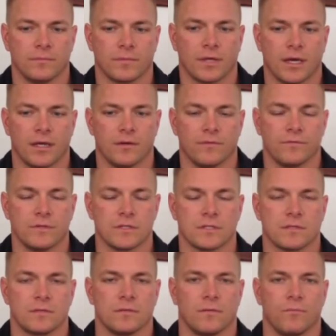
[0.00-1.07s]
kind of
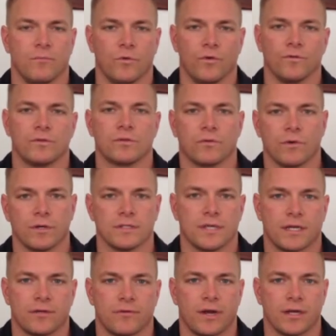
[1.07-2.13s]
just moved towards
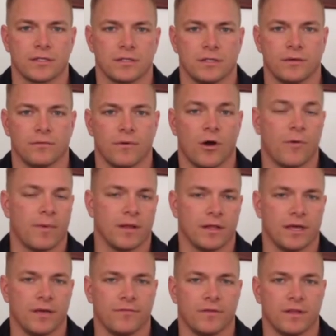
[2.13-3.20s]
that direction all my
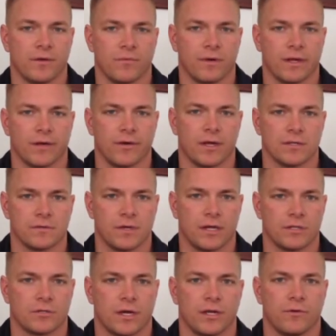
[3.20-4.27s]
life, and then when I graduated
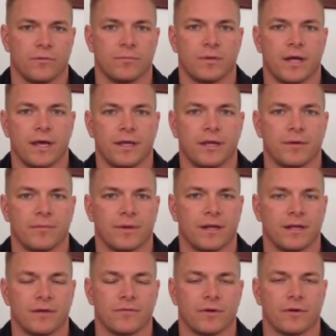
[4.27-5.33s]
I tried to apply here, but I
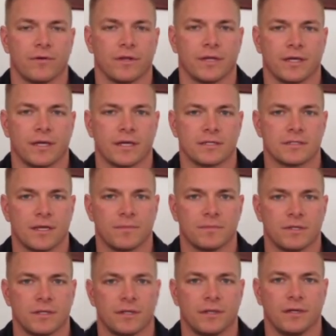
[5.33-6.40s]
never really got
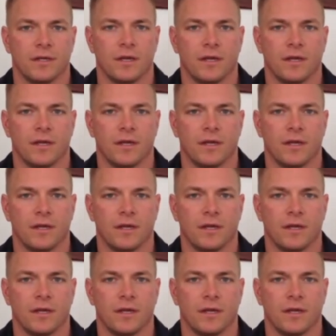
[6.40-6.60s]
accepted or